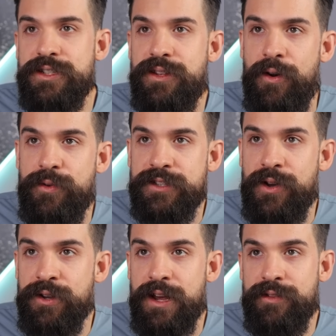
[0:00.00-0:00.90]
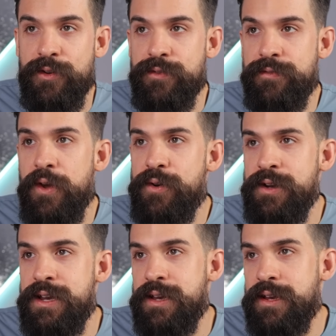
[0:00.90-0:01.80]
just always go now to
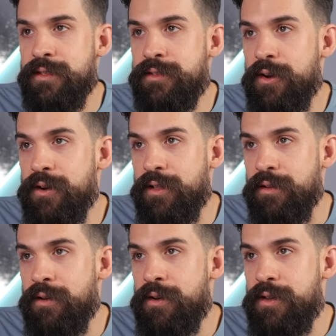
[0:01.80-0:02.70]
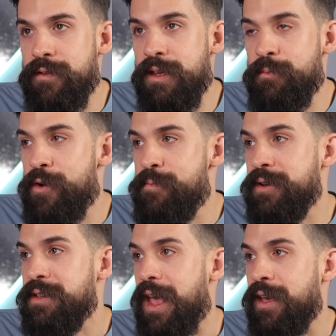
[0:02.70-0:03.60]
view, toggle all of them
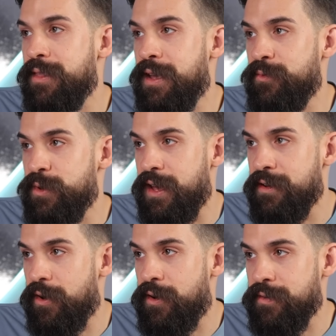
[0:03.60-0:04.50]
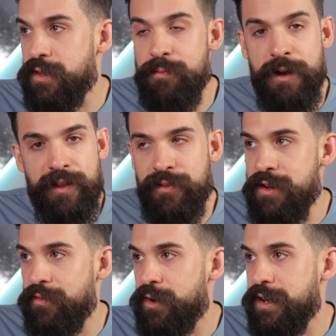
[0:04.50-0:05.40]
open, and then we have all of these buttons
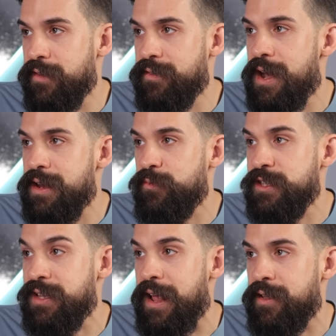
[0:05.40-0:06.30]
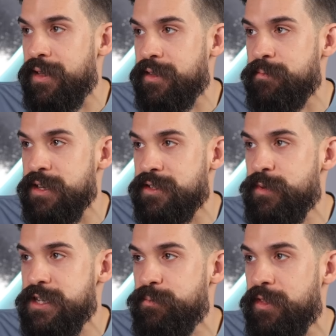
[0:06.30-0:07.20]
here on the right-hand side, which then lets me
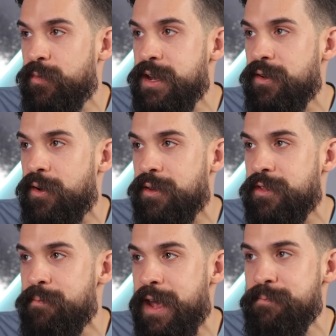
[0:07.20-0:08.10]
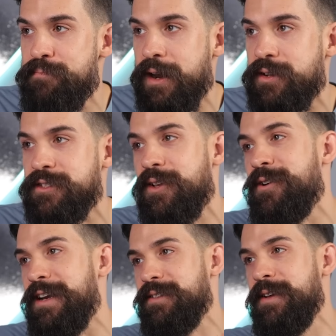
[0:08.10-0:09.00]
switch between all of the main panels. All
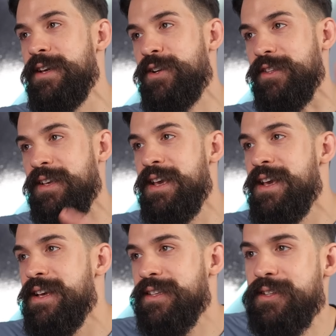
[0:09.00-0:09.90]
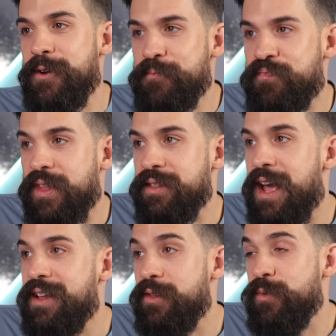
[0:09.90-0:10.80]
right, good. So
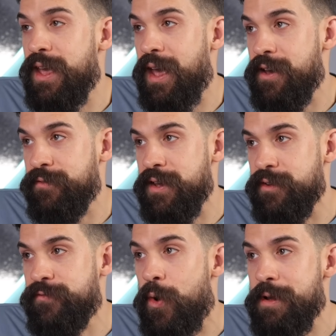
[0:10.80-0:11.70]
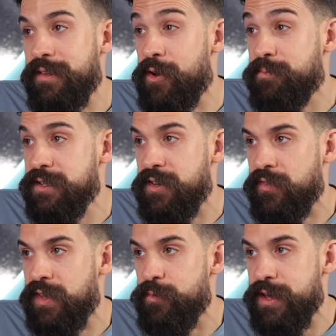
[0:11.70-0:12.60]
now that we have here the formatting options, you
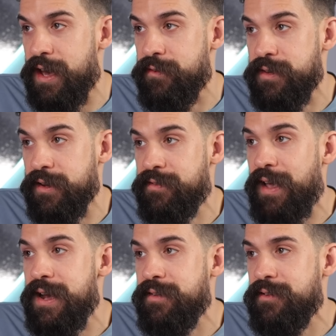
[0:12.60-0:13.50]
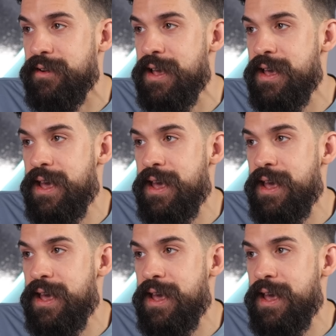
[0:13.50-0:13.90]
see we have here title,